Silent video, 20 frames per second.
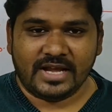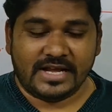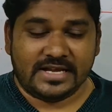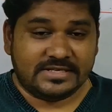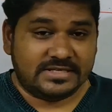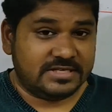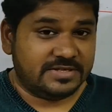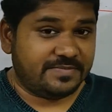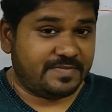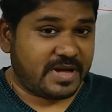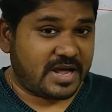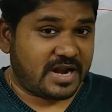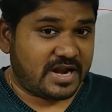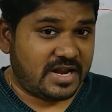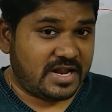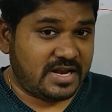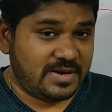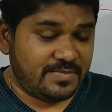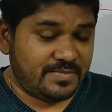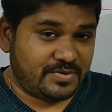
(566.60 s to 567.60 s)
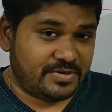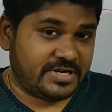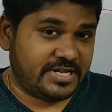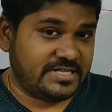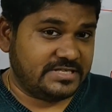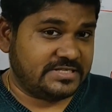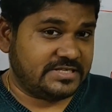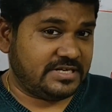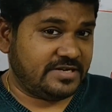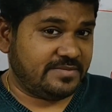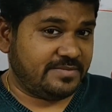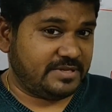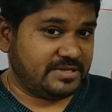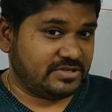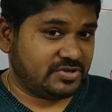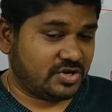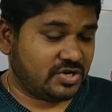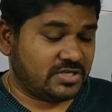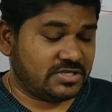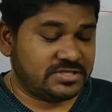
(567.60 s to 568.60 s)
As it is parallel, potential remains
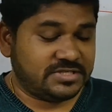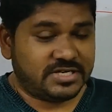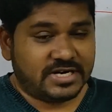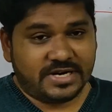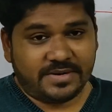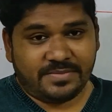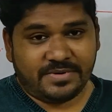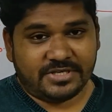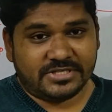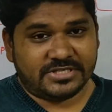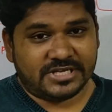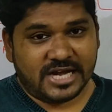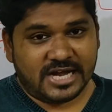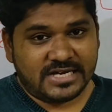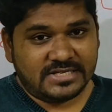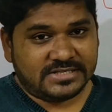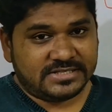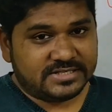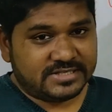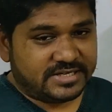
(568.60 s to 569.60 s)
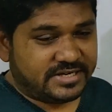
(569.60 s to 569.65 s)
constant, but charge